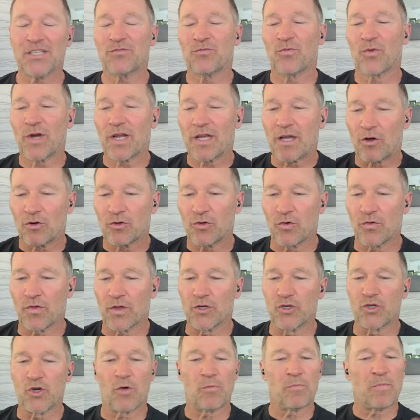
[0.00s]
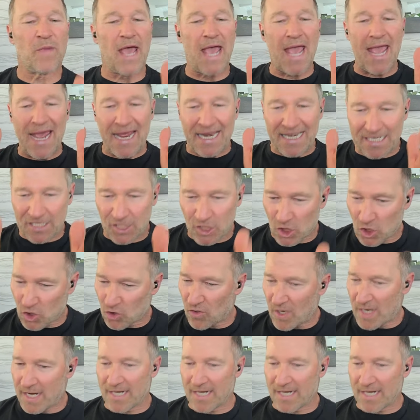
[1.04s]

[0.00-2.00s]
I just want to go to the gym and